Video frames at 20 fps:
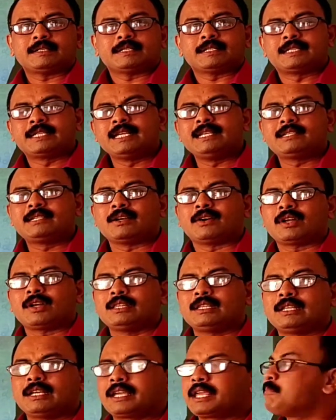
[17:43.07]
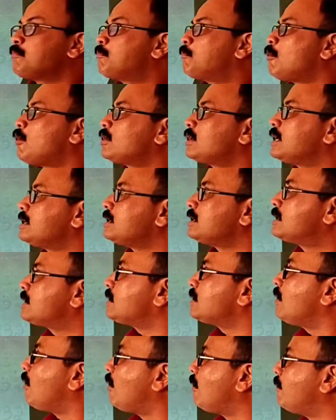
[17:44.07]
These are the
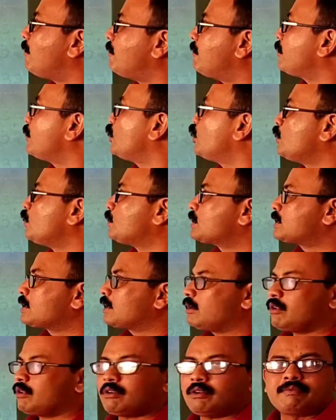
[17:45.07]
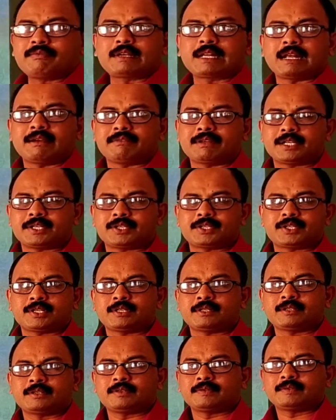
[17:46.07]
importance of universal law of
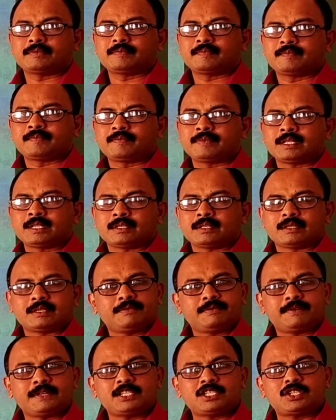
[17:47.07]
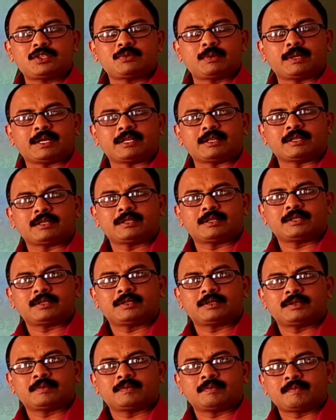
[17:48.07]
gravitation. The first one,
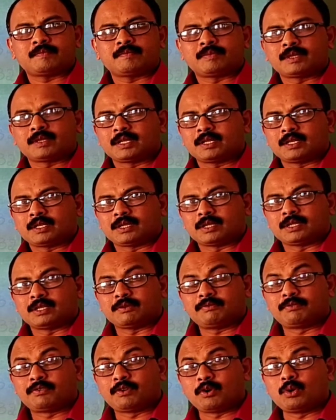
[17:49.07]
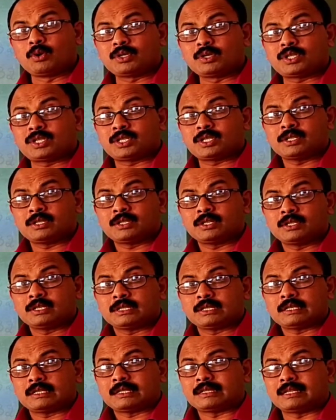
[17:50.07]
the force
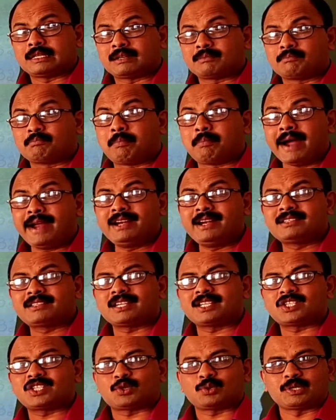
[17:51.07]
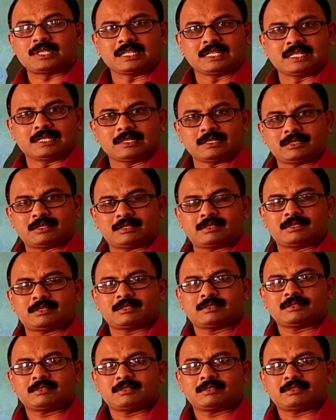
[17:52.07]
that binds us to the earth.